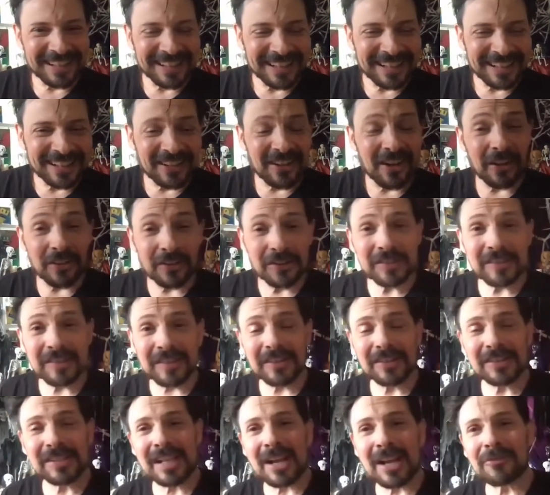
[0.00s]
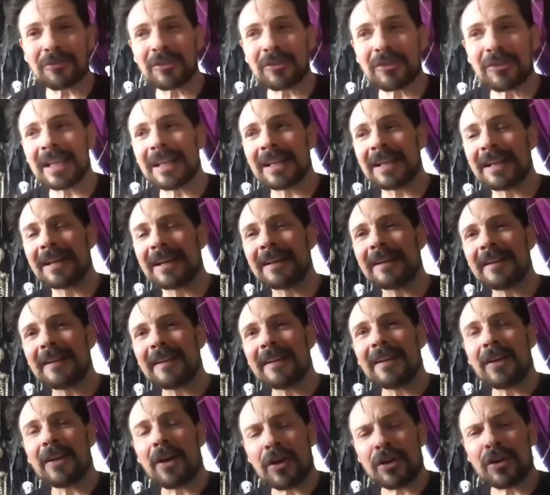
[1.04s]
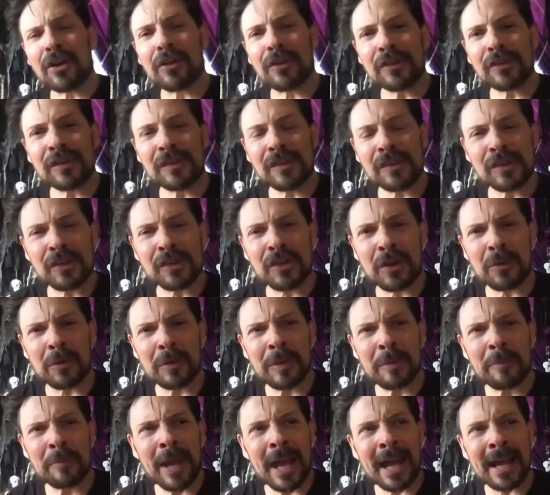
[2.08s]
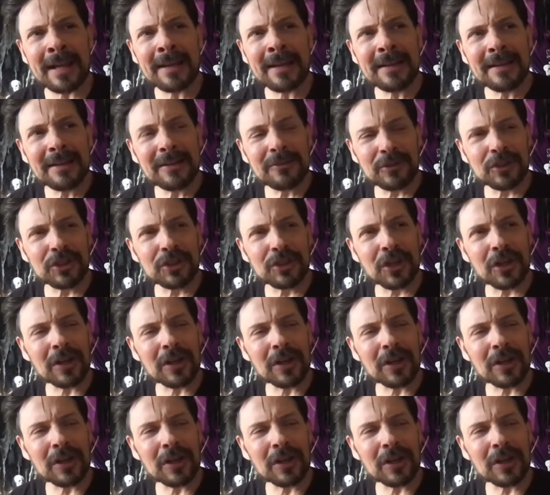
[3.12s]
No, there's definitely there's good with the bad for sure.